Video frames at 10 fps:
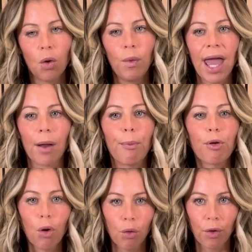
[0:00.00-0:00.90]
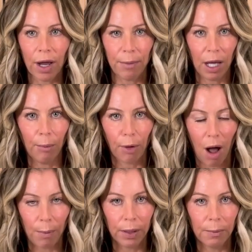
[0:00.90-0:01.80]
we had a programming
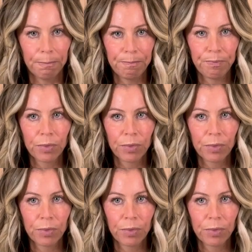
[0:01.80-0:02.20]
problem.